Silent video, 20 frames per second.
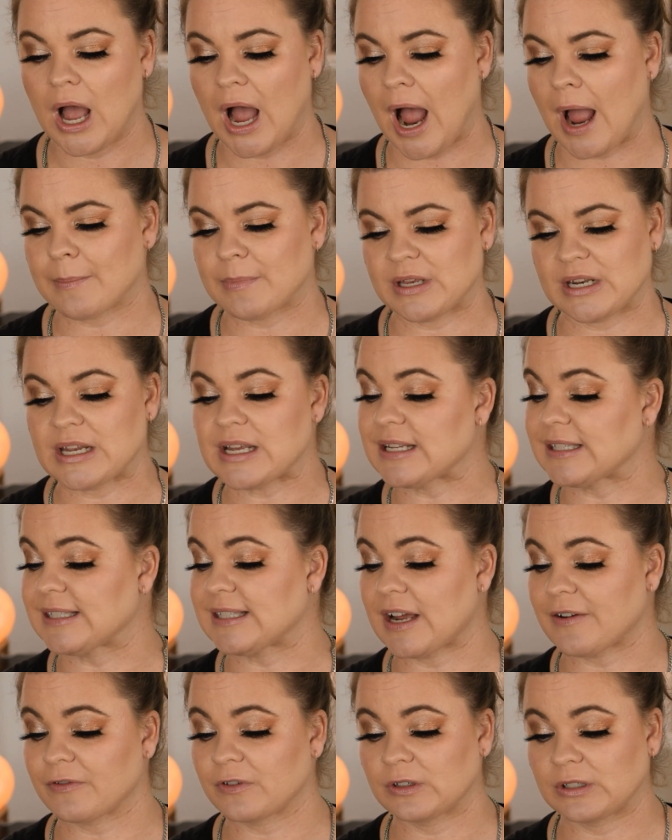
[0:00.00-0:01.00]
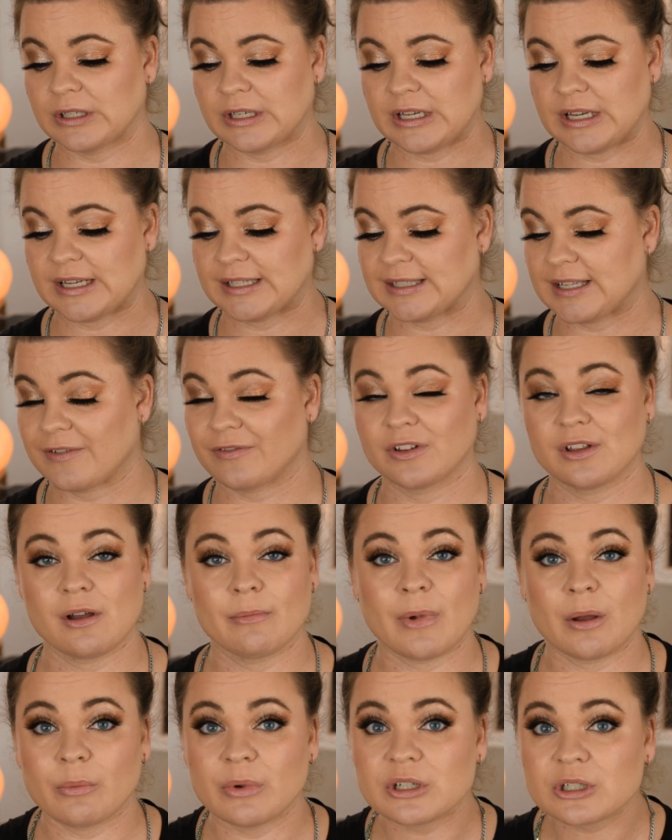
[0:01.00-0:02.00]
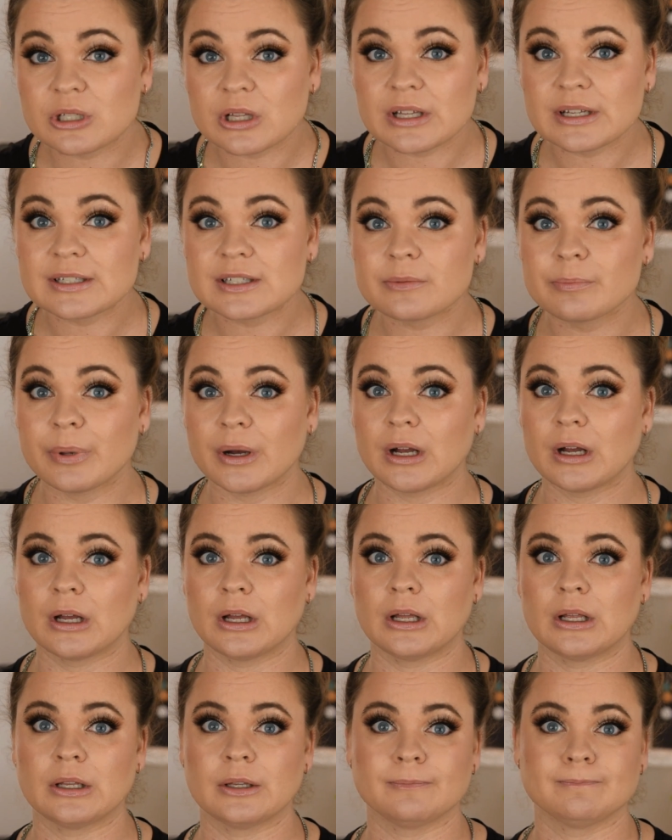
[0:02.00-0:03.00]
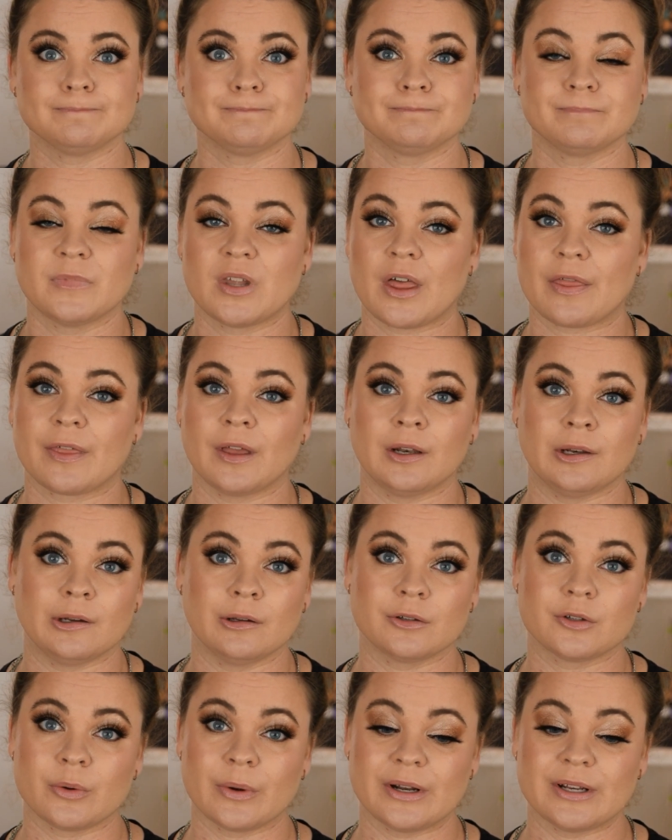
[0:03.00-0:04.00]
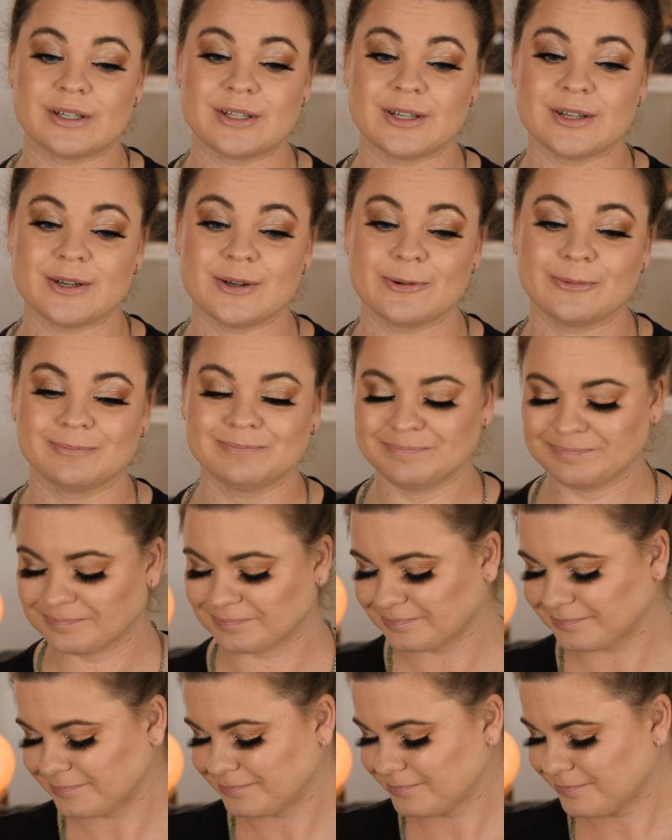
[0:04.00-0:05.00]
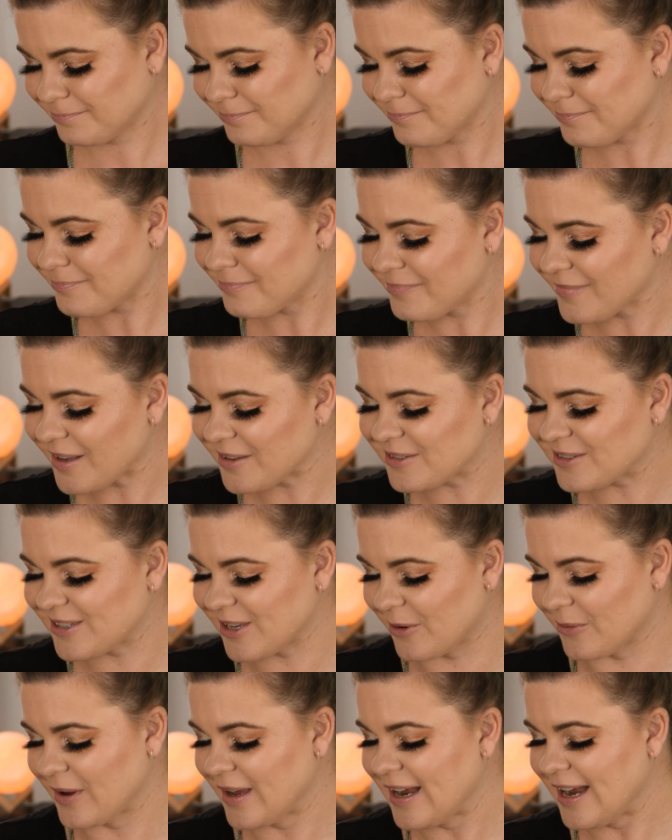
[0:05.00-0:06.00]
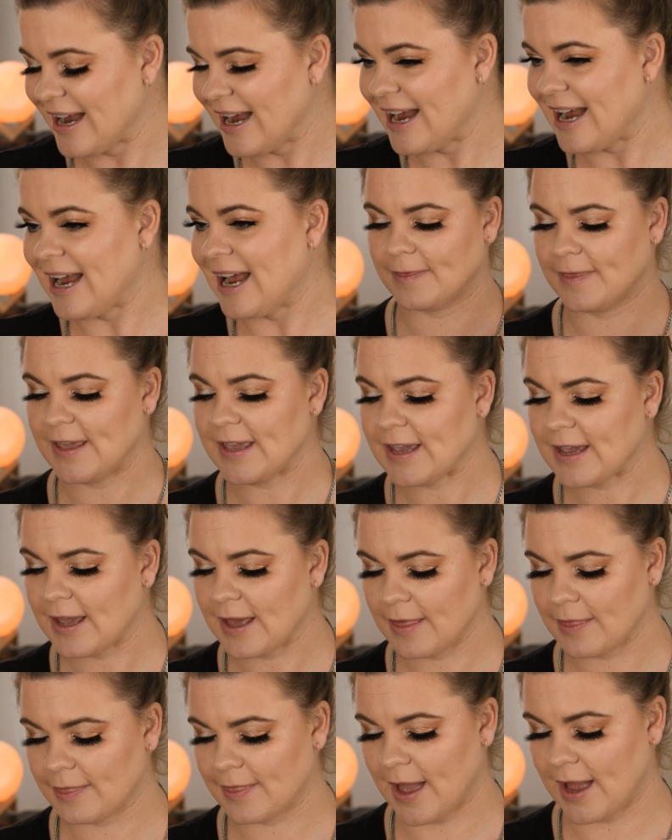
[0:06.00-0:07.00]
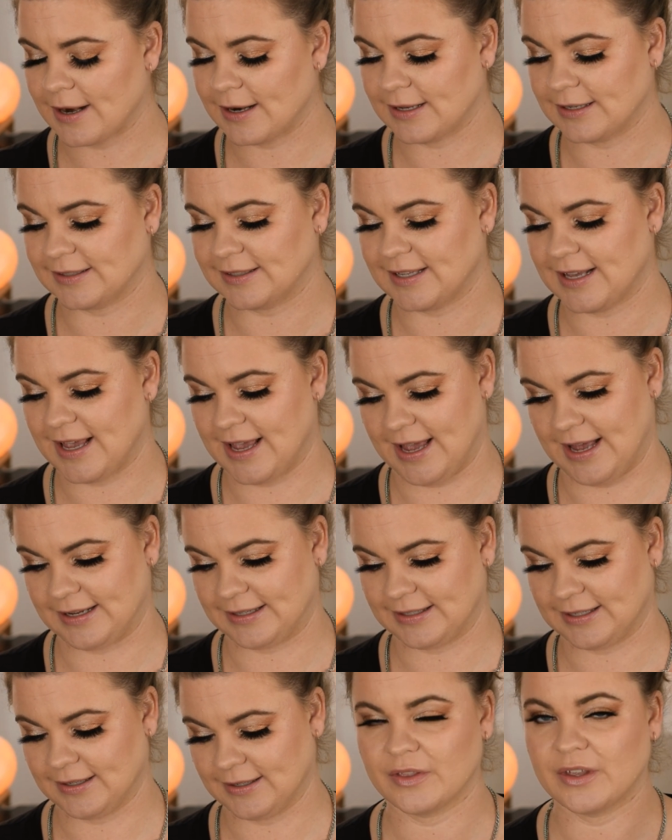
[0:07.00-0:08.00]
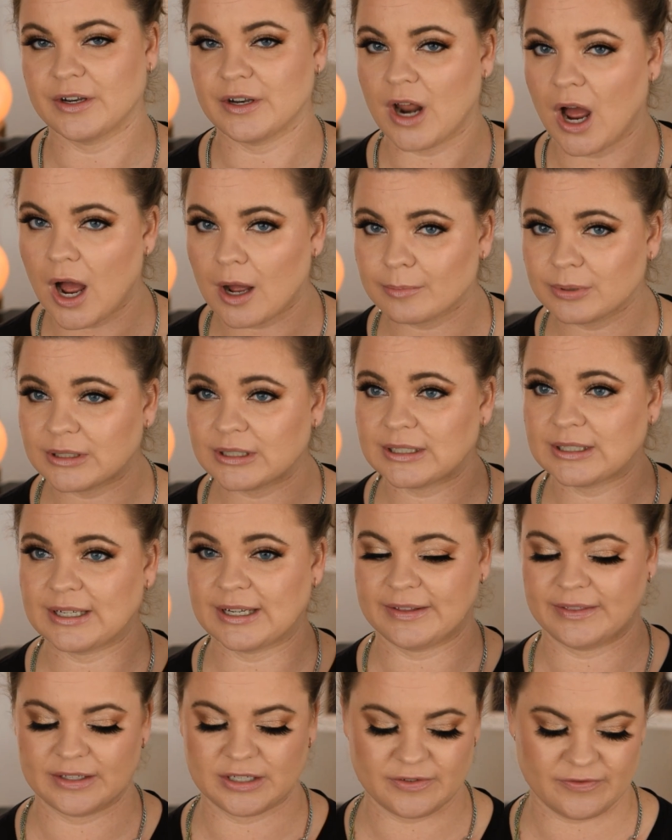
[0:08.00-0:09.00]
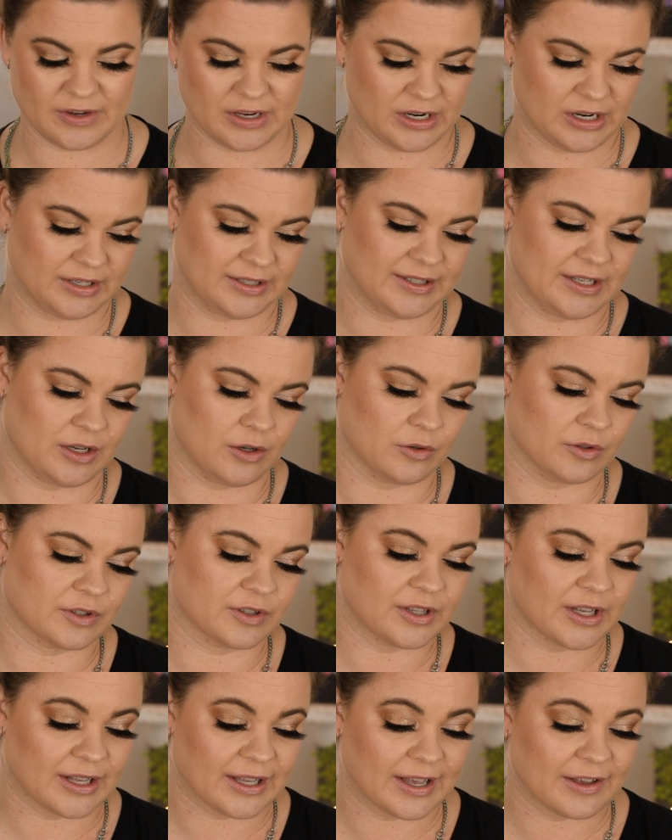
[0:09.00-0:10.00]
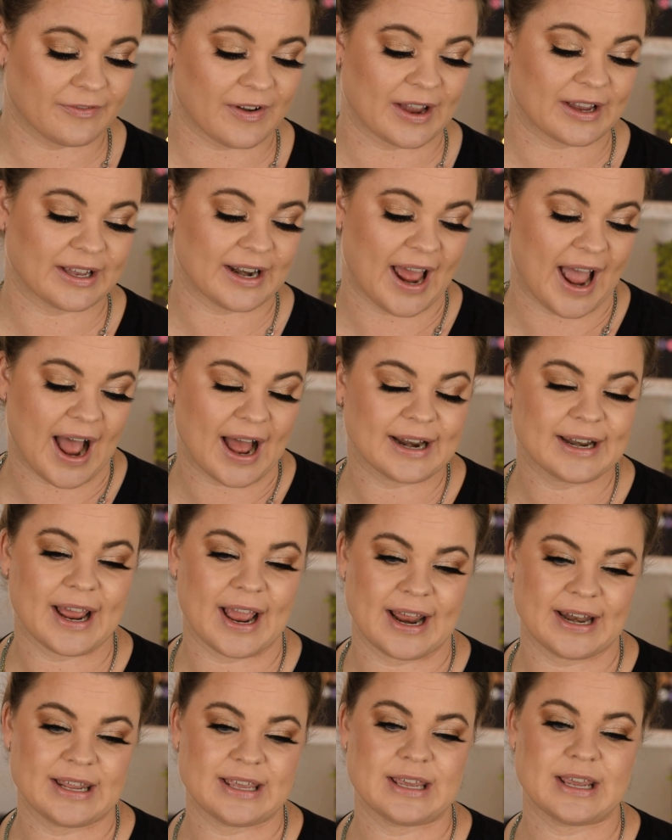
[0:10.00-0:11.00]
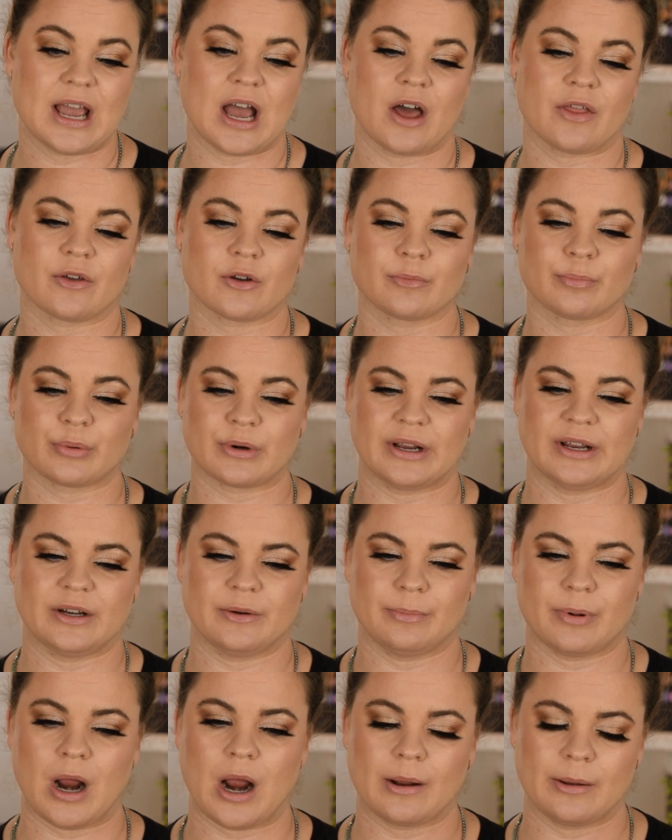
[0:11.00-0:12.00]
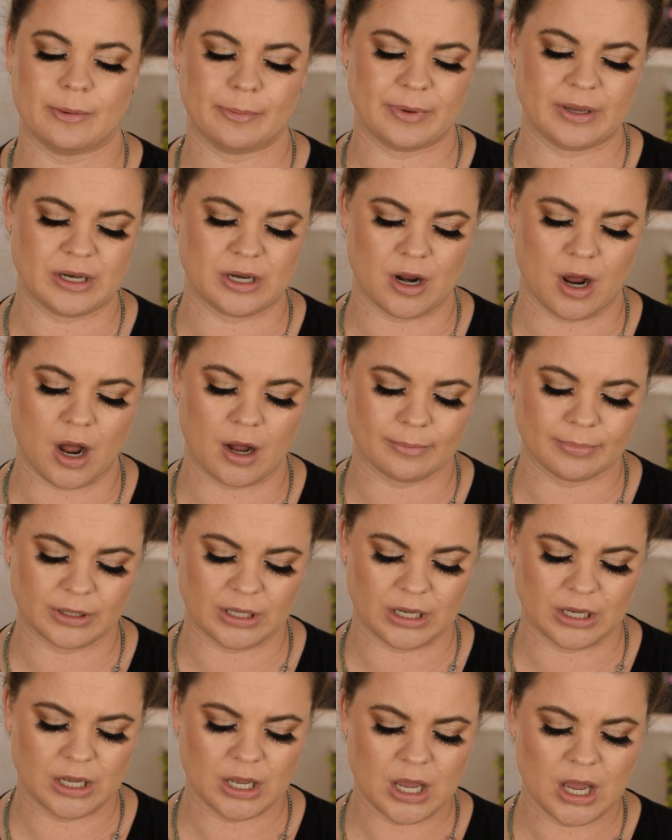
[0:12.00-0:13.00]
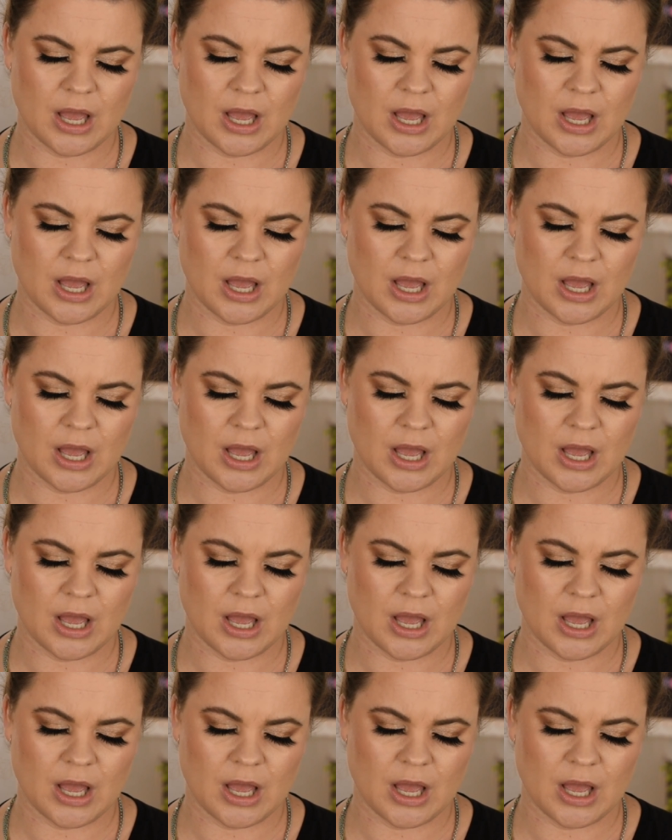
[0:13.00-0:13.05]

I mean, it's definitely it's definitely on my wish list, but nothing new twenty-two. So, I think that is it. The Nabla and the Devinah singles. The, if I could add any other brand, it'd probably be Nabla.